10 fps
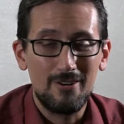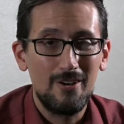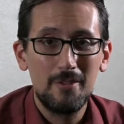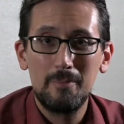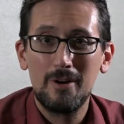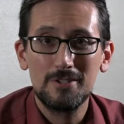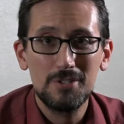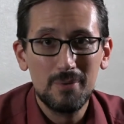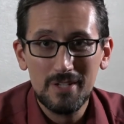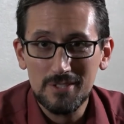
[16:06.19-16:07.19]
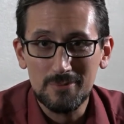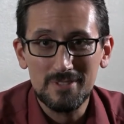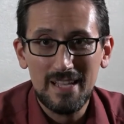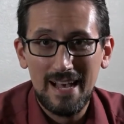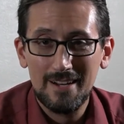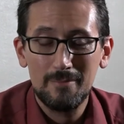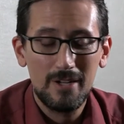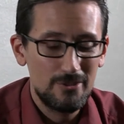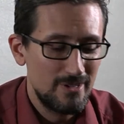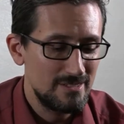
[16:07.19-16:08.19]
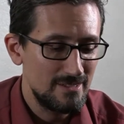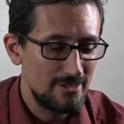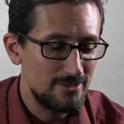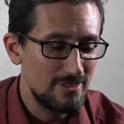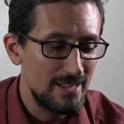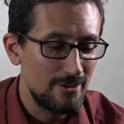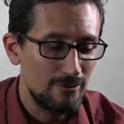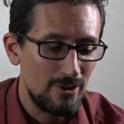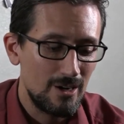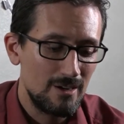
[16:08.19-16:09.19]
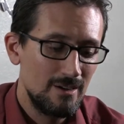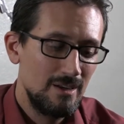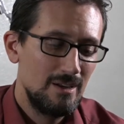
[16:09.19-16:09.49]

All the punctuation was added by translators later on.